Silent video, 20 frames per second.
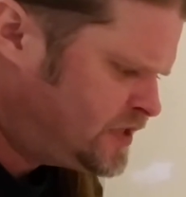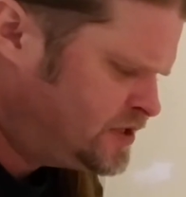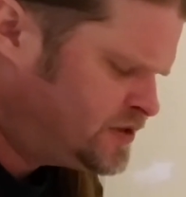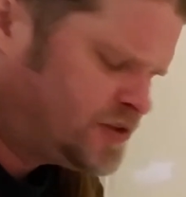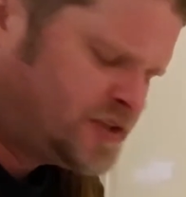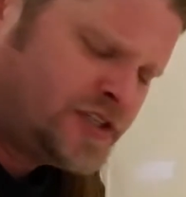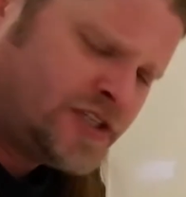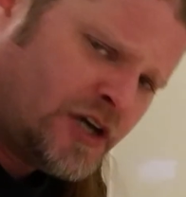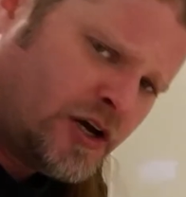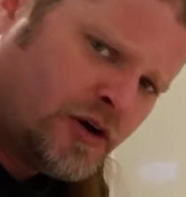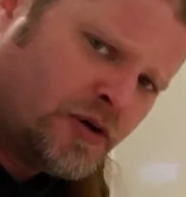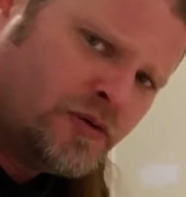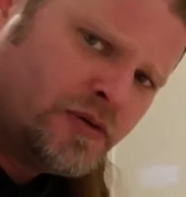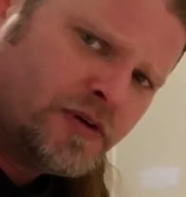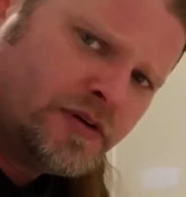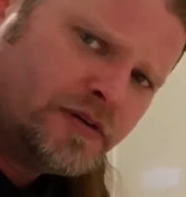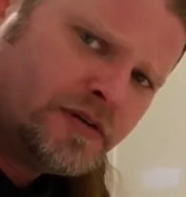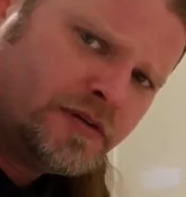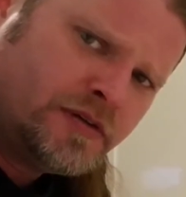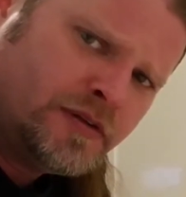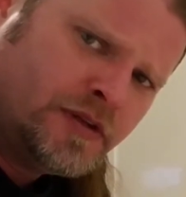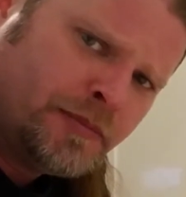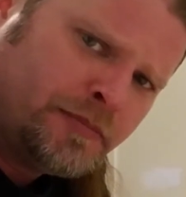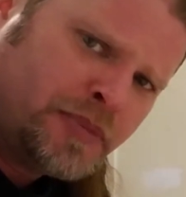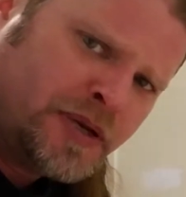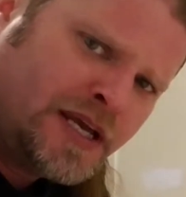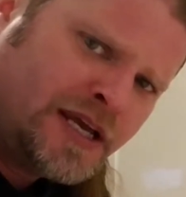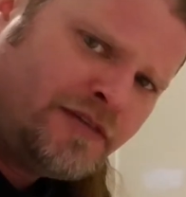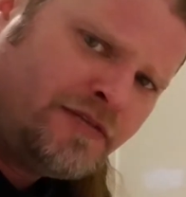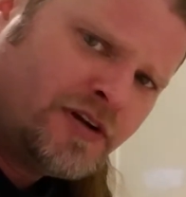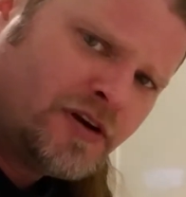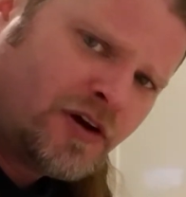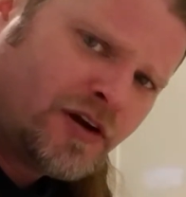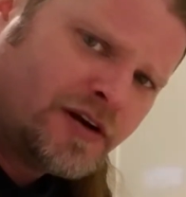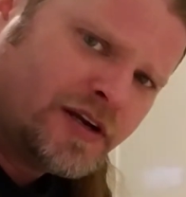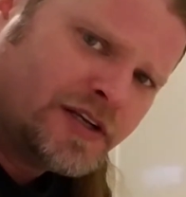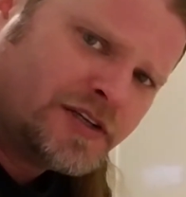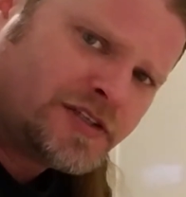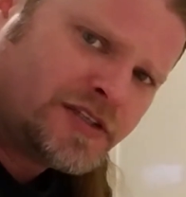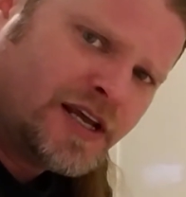So the pivot
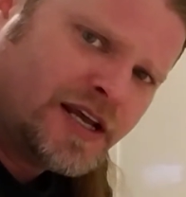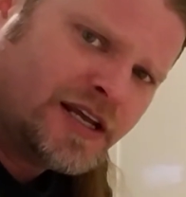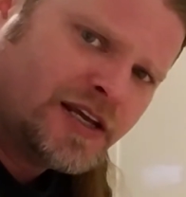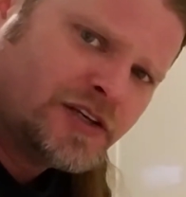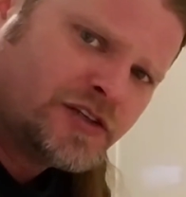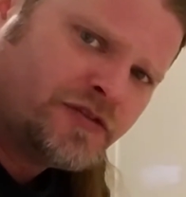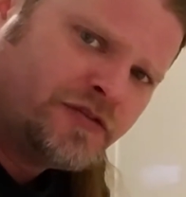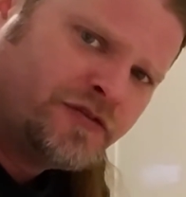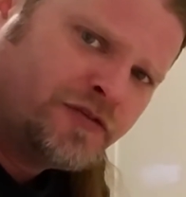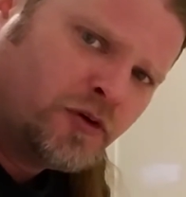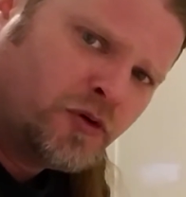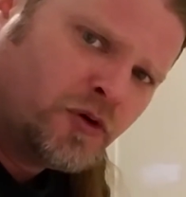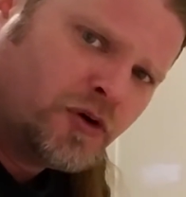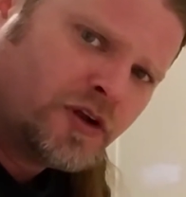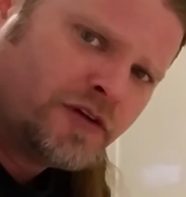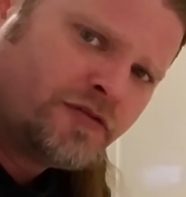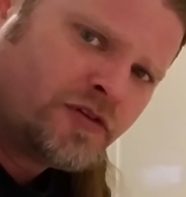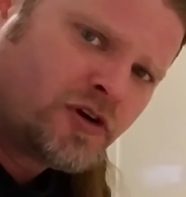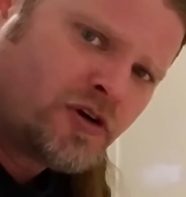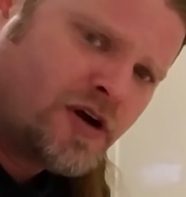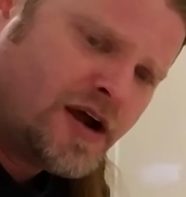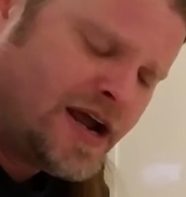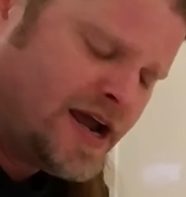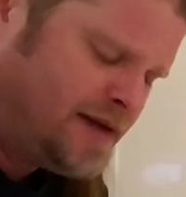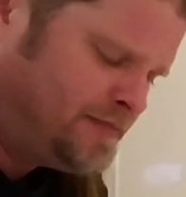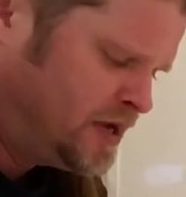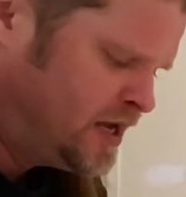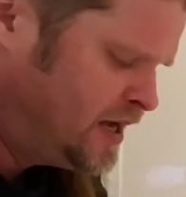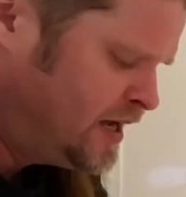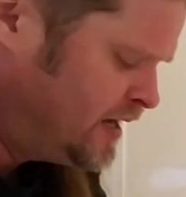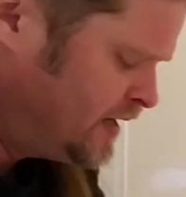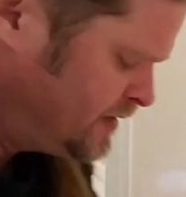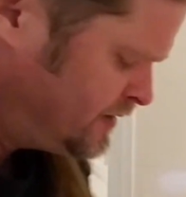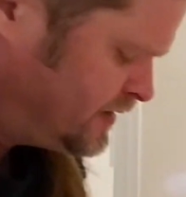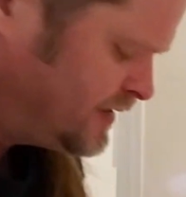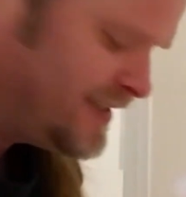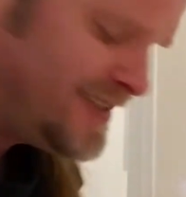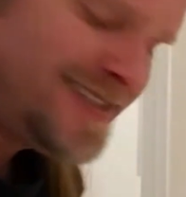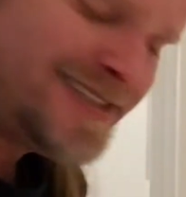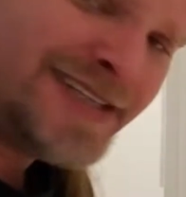on this thing is full of crap.
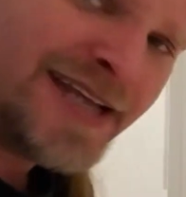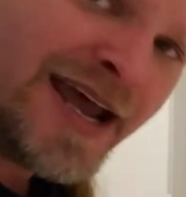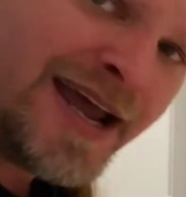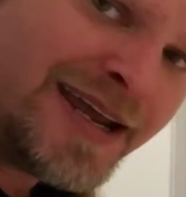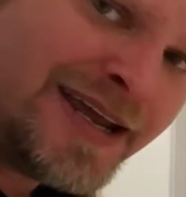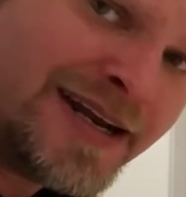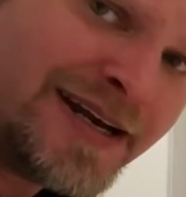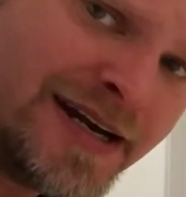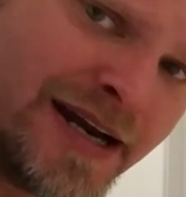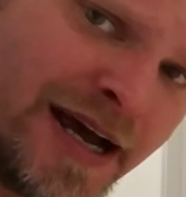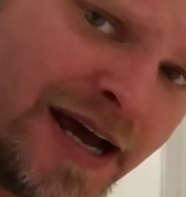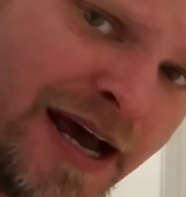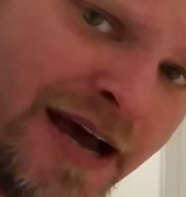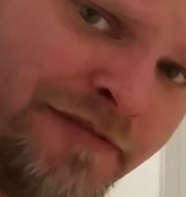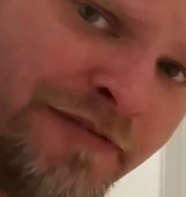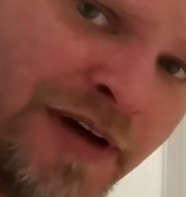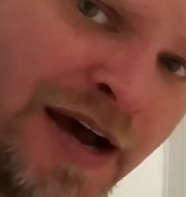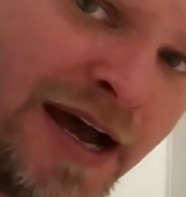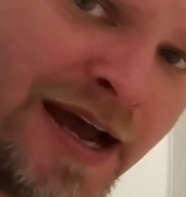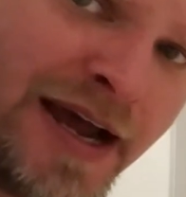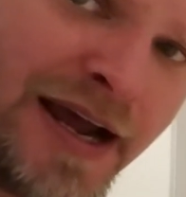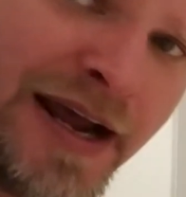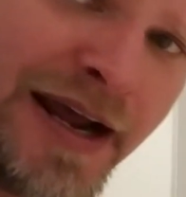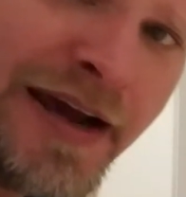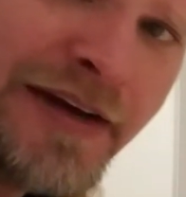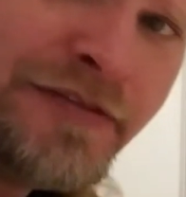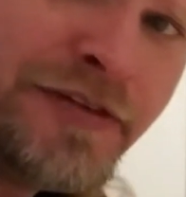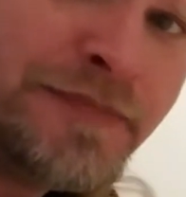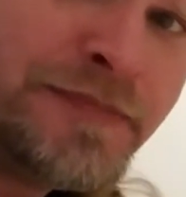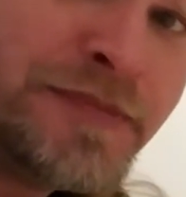The second knife I have,